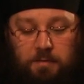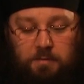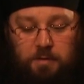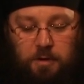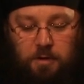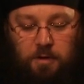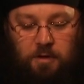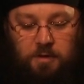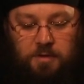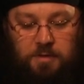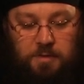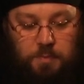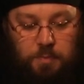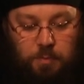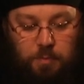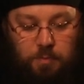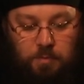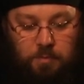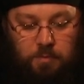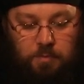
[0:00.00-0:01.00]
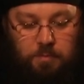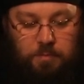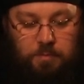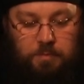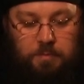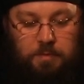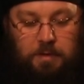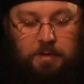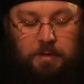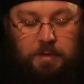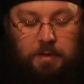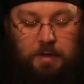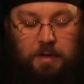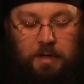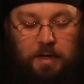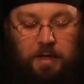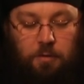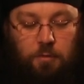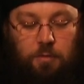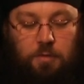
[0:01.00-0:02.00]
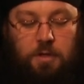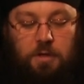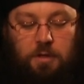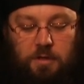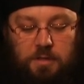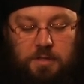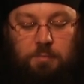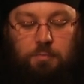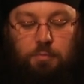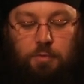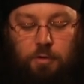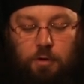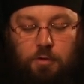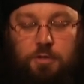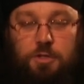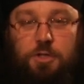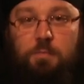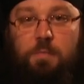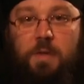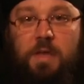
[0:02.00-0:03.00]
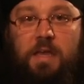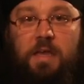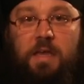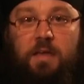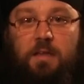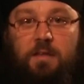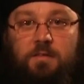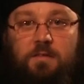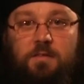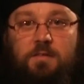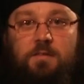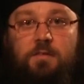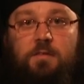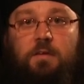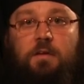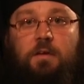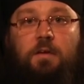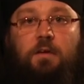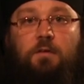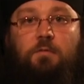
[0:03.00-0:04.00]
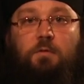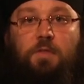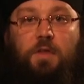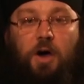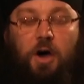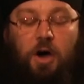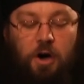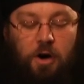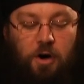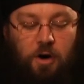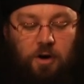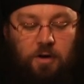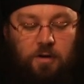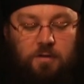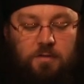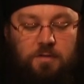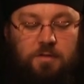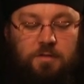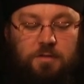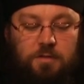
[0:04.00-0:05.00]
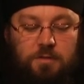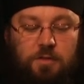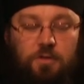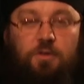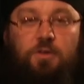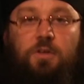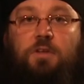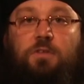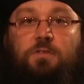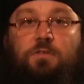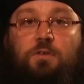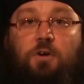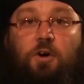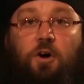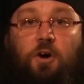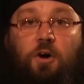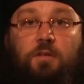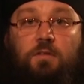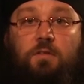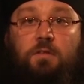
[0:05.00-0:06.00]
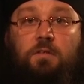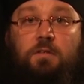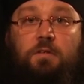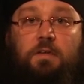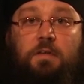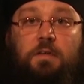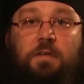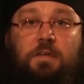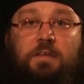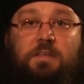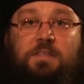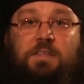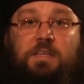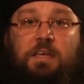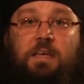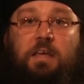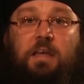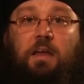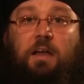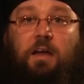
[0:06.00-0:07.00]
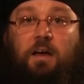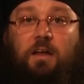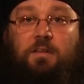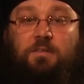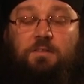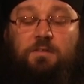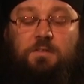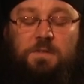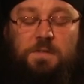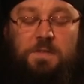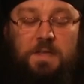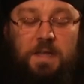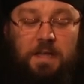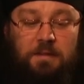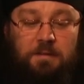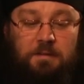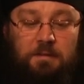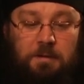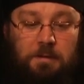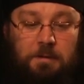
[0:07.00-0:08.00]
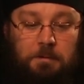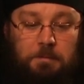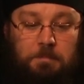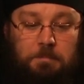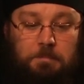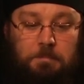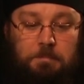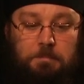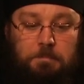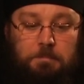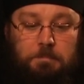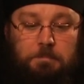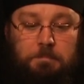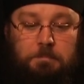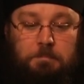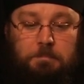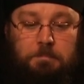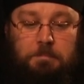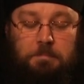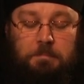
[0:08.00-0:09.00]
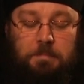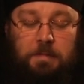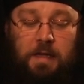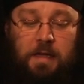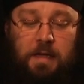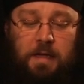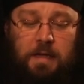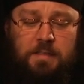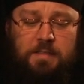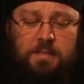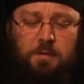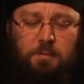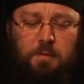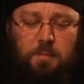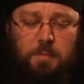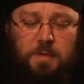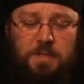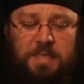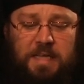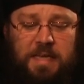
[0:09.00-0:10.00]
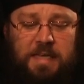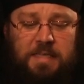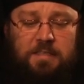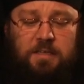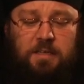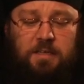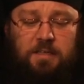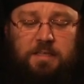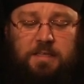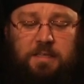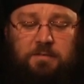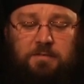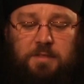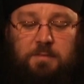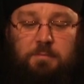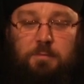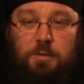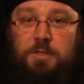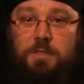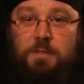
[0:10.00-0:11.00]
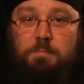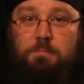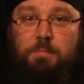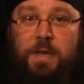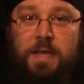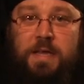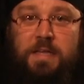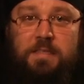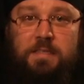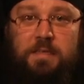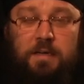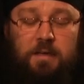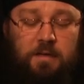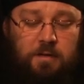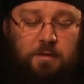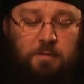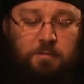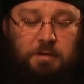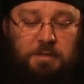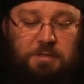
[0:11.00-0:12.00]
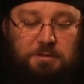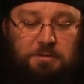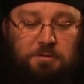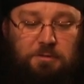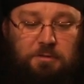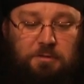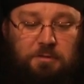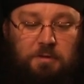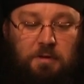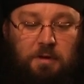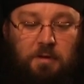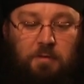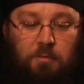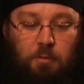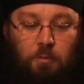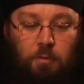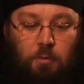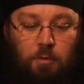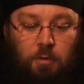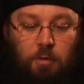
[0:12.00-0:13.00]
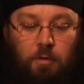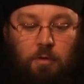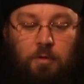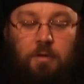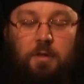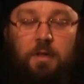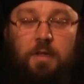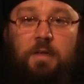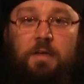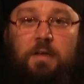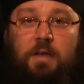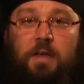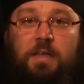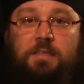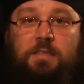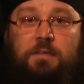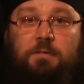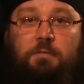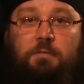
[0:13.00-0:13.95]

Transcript: of the gospel. An orthodox approach begins with a heart turning to God, seeking understanding. And so we must ask ourselves the most basic question of all as it